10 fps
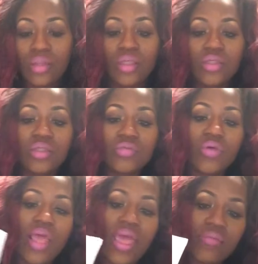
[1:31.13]
This is
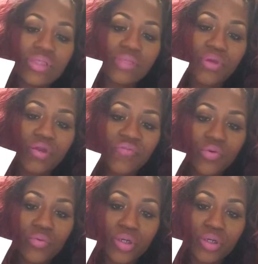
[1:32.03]
what I have as a
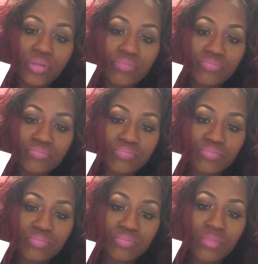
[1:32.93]
perfect whirl.
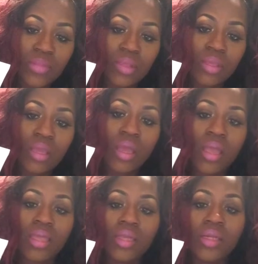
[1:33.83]

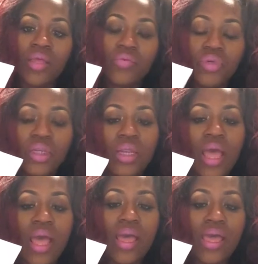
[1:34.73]
And another one
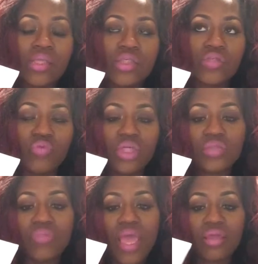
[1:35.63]
that I
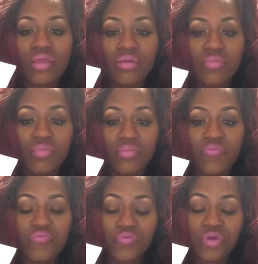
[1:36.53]
switch back and
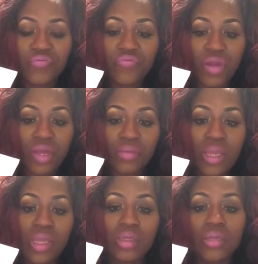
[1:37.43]
forth
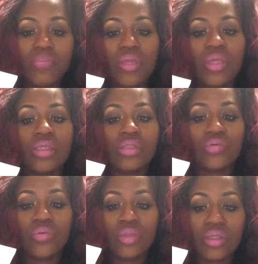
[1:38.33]
from, depends
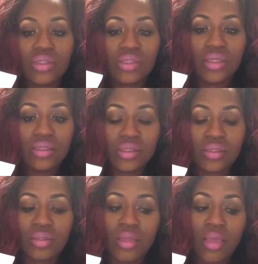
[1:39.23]
on the
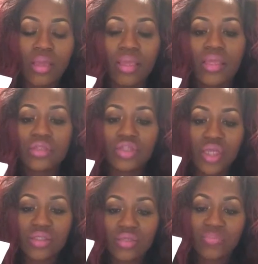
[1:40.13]
season, is
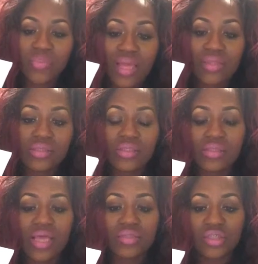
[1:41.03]
checks and
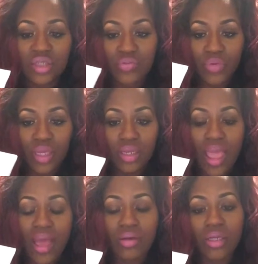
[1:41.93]
balances. I just ran
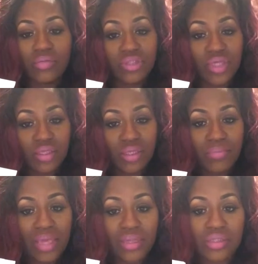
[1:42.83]
out of checks
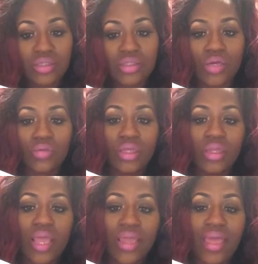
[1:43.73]
and balances, so
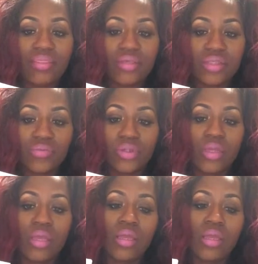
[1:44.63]
then I got this one.